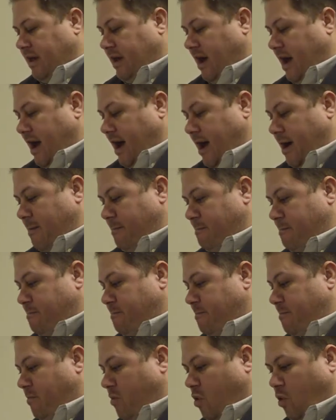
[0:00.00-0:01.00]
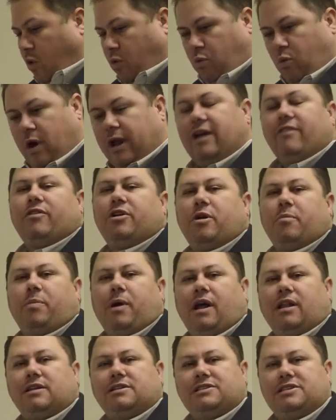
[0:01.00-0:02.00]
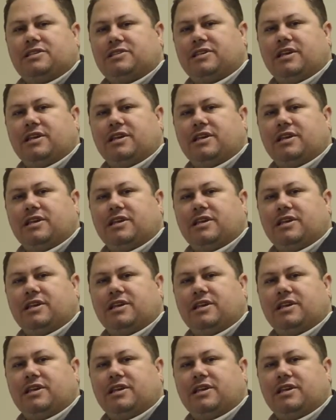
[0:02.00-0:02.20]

um, or whatever your policy